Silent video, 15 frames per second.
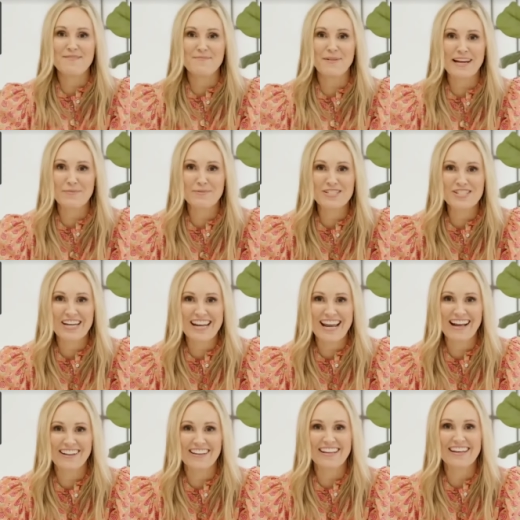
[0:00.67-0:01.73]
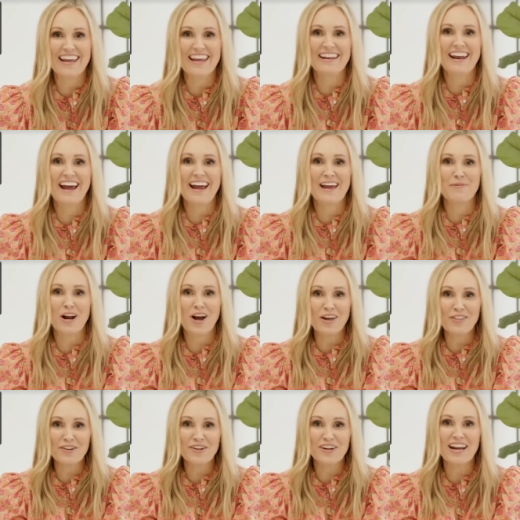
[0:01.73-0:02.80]
my name is Jennie Allen, and I am an
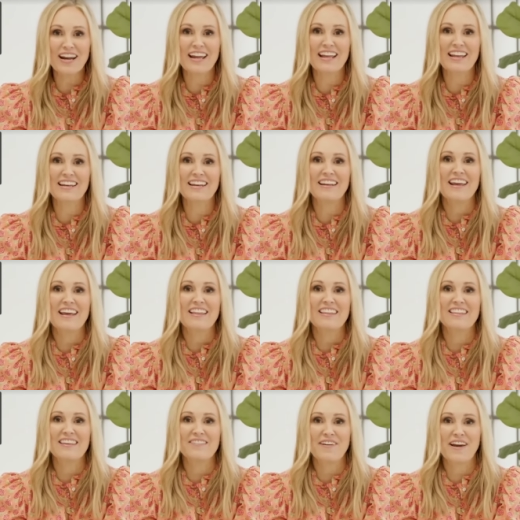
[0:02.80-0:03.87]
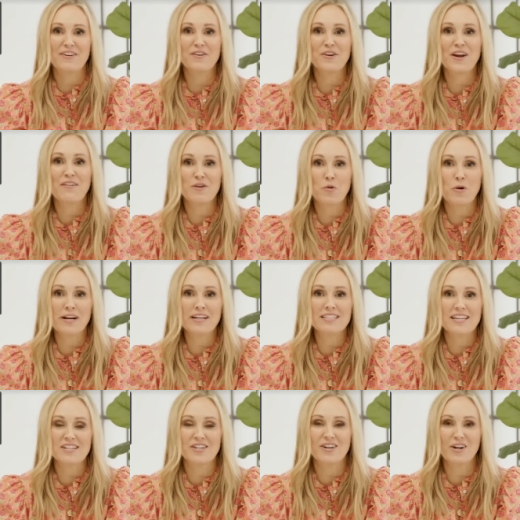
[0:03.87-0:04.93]
author and the founder of an
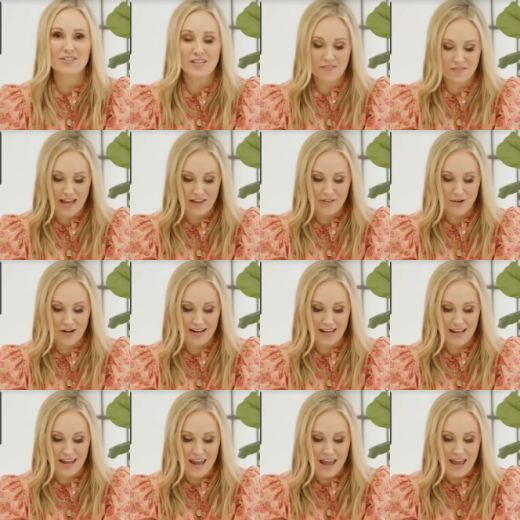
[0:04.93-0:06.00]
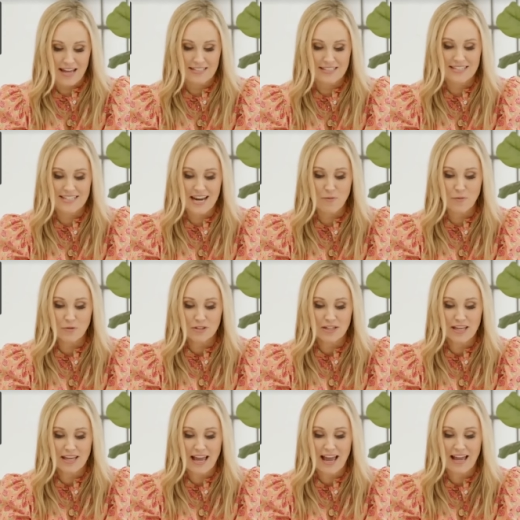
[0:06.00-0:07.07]
organization called If Gathering. And today we're
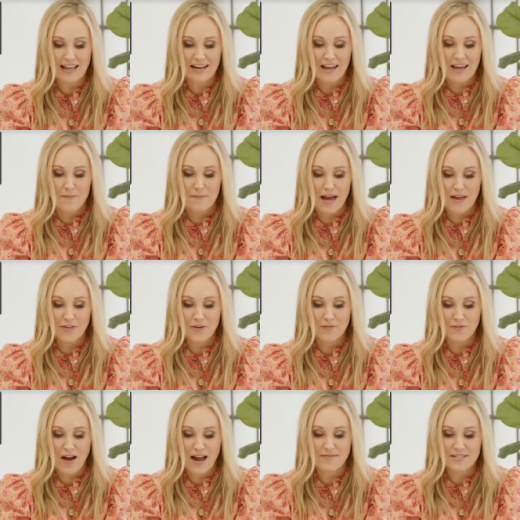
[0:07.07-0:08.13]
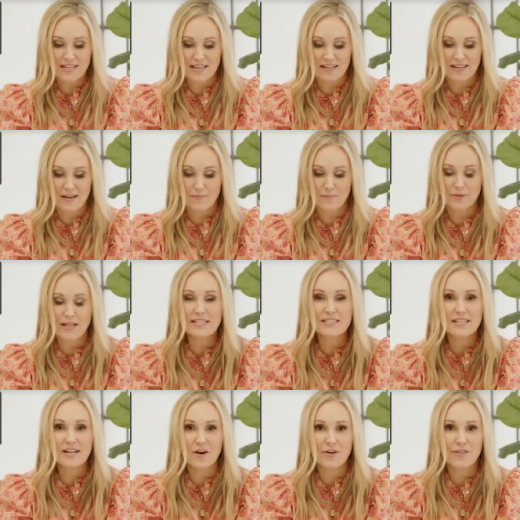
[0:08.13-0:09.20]
looking at Matthew 5:10.
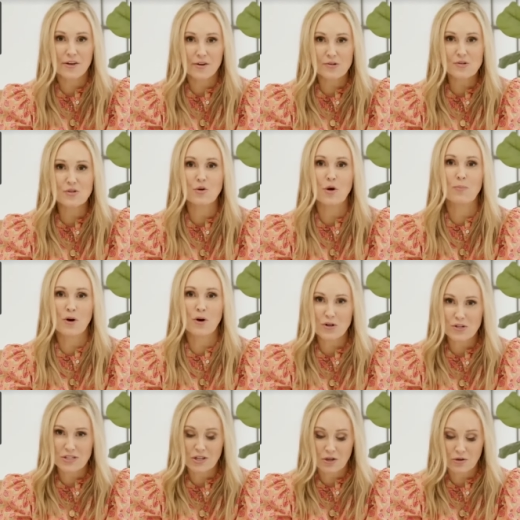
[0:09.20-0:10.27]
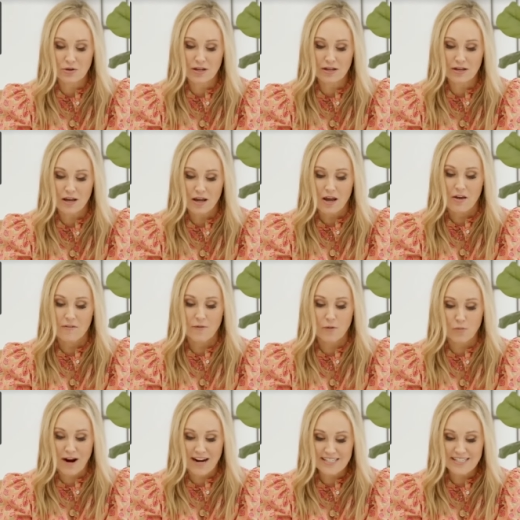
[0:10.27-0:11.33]
Blessed are those who are persecuted for
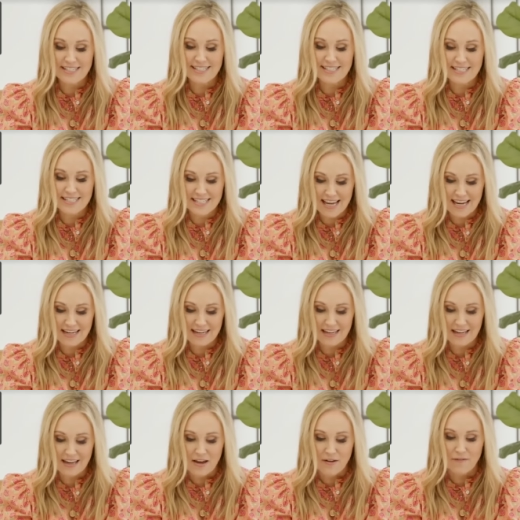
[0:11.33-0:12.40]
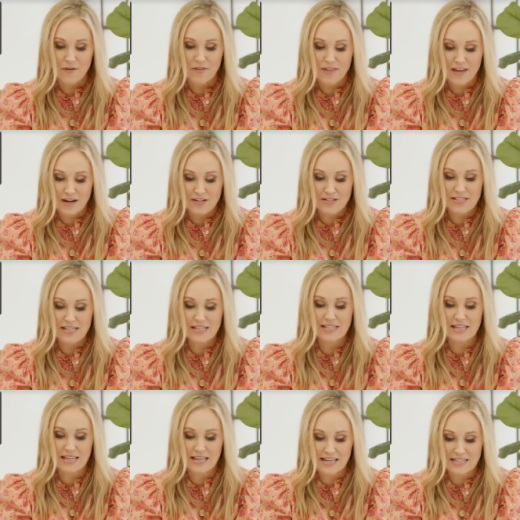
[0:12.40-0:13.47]
righteousness' sake, for theirs is the
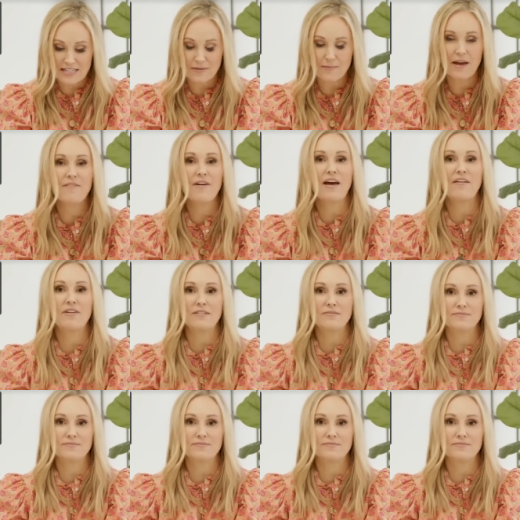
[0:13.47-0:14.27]
kingdom of heaven.